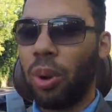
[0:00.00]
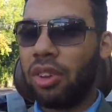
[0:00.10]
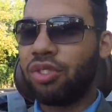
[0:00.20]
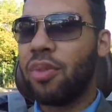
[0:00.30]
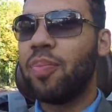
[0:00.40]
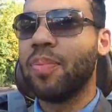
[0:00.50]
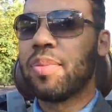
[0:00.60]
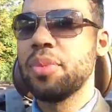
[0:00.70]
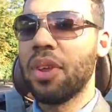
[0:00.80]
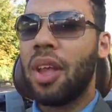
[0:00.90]
question,
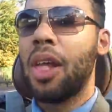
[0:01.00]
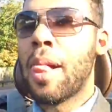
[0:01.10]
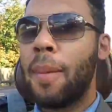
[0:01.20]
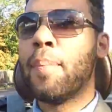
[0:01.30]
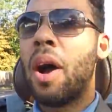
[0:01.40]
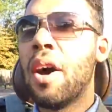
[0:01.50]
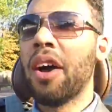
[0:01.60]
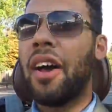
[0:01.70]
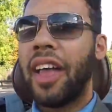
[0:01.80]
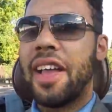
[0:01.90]
but
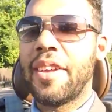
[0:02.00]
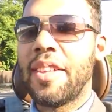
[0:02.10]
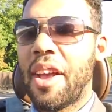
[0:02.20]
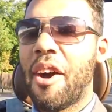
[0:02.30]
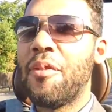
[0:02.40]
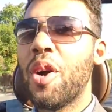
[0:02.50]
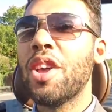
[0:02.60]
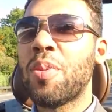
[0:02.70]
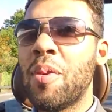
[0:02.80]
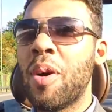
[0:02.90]
I thought
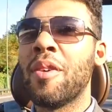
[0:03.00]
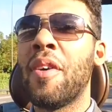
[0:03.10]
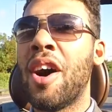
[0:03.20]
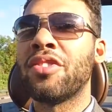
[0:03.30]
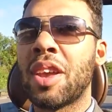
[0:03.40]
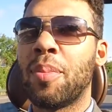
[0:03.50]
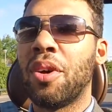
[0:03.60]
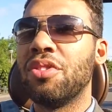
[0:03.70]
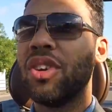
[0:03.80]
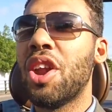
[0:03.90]
it's one worth asking,
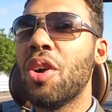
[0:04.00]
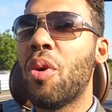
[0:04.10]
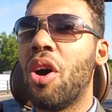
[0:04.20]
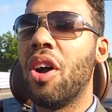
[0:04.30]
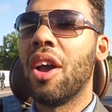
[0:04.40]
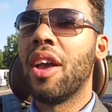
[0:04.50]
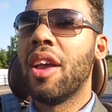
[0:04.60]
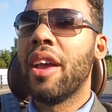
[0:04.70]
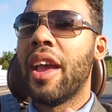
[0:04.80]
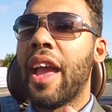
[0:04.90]
because you know what?
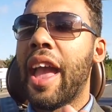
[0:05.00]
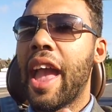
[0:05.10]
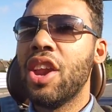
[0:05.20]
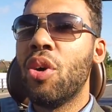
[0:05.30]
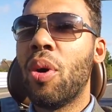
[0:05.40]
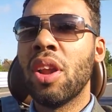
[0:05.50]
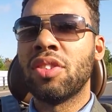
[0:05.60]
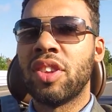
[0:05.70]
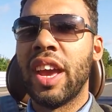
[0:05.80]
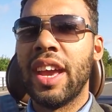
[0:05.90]
In all
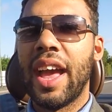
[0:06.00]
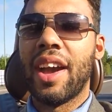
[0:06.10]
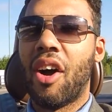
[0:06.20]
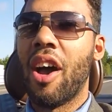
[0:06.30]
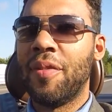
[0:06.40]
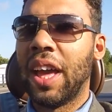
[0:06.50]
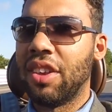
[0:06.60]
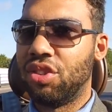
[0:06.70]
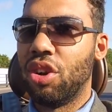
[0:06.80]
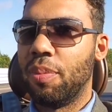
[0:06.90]
honesty, I think
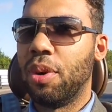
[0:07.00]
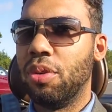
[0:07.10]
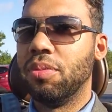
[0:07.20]
it's doable.